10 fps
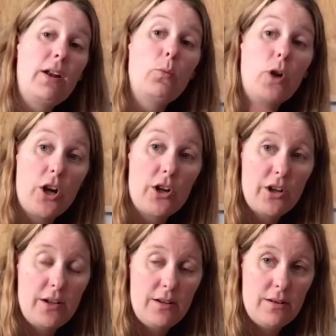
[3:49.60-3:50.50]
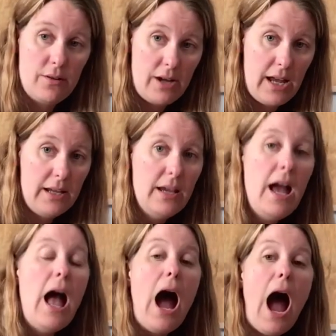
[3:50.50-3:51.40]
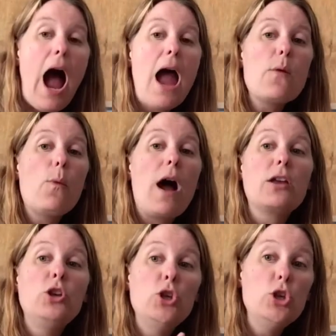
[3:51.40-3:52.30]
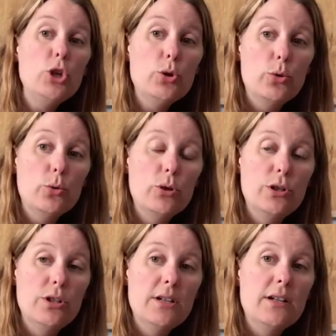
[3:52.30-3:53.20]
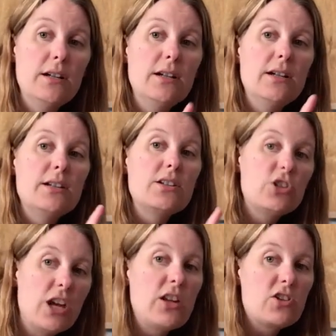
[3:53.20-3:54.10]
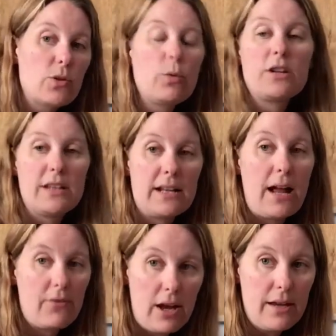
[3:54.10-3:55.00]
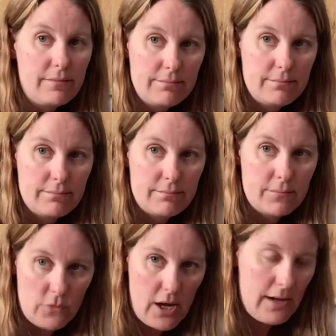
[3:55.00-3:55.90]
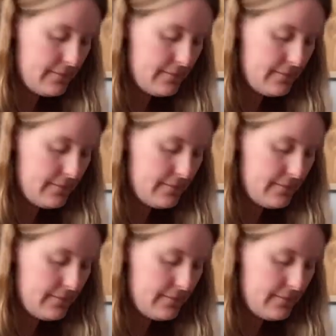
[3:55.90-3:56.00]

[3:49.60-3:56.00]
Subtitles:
word, okay? I want you to change the word that I write, okay?